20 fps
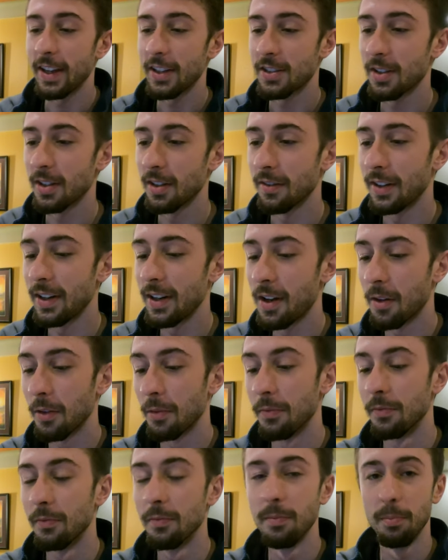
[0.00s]
that should have
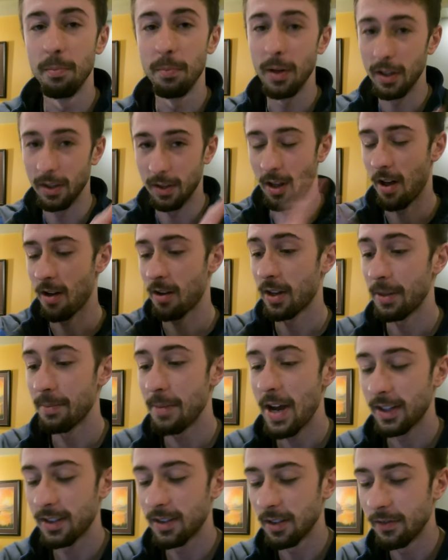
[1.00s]
held, but I'll get
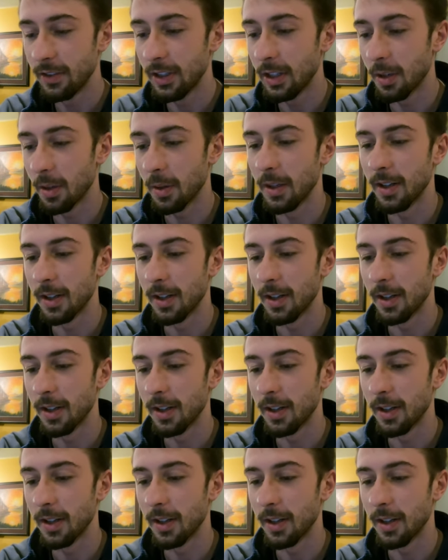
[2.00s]
back to the video